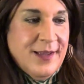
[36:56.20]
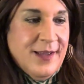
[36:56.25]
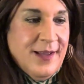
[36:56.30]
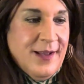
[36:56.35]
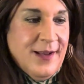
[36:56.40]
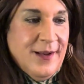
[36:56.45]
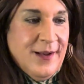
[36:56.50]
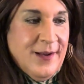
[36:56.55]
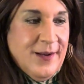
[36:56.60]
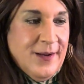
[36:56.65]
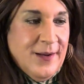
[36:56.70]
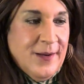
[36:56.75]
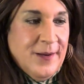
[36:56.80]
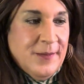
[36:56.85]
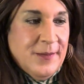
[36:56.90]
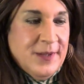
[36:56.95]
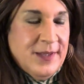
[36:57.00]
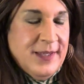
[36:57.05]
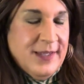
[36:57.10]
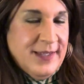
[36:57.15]

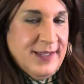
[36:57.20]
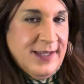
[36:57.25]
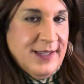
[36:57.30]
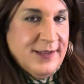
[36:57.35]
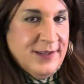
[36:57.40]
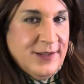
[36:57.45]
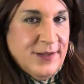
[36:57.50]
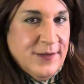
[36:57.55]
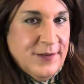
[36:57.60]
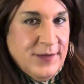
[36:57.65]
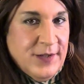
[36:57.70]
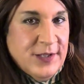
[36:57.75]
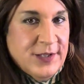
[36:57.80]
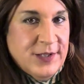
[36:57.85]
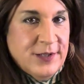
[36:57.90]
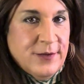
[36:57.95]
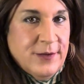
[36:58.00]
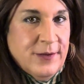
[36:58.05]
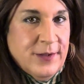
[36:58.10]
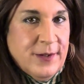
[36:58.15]
but this is an
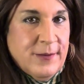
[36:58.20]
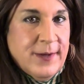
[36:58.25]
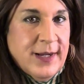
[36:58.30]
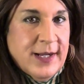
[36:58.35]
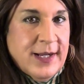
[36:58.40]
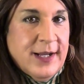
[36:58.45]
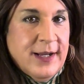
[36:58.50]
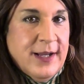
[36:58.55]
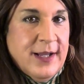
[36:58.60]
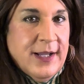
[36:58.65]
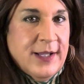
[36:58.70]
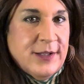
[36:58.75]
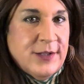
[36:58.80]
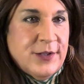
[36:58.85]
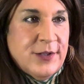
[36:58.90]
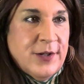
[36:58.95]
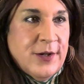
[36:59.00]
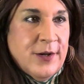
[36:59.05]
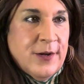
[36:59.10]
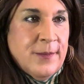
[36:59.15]
officially recognized
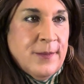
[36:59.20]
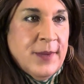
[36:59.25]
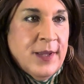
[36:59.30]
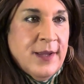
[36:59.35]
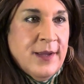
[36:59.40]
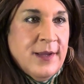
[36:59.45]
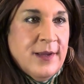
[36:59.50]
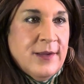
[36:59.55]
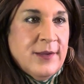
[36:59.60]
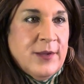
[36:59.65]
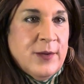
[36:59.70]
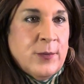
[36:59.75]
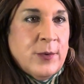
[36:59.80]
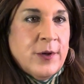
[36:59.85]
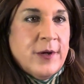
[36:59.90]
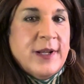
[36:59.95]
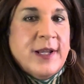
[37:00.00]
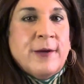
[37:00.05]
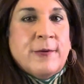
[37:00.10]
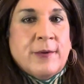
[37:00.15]
term. The
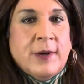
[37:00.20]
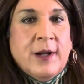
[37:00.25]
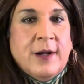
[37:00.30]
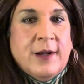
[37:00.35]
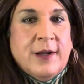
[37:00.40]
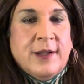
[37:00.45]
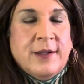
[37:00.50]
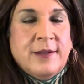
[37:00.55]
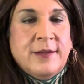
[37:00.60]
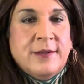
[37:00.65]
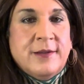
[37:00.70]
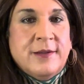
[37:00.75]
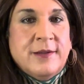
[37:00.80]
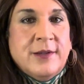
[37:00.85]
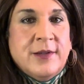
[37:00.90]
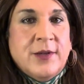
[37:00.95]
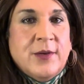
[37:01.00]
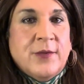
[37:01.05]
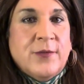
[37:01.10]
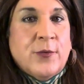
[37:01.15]
word Iran,
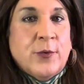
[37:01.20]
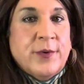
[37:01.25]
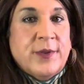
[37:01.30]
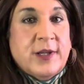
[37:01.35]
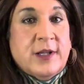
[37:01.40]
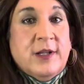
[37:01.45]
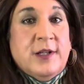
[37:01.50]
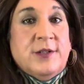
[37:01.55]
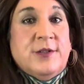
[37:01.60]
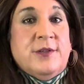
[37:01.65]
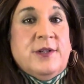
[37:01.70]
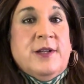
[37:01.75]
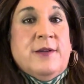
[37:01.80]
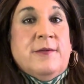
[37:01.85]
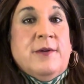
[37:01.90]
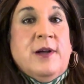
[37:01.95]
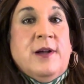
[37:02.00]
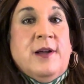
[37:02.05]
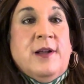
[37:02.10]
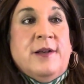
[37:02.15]
for the country
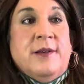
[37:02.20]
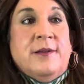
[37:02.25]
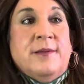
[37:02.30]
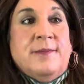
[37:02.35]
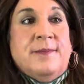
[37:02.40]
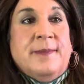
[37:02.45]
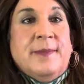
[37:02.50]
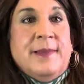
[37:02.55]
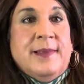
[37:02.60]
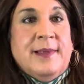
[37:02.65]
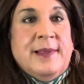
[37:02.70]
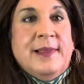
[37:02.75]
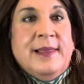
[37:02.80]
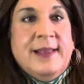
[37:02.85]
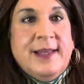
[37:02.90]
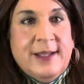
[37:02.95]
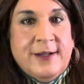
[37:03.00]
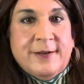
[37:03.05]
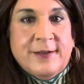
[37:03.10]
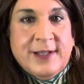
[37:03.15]
Iran,
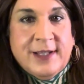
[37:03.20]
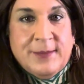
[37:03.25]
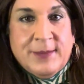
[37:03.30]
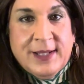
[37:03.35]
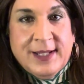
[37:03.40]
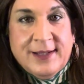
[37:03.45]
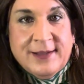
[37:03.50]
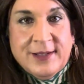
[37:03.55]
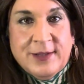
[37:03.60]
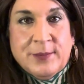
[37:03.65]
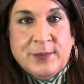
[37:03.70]
literally means in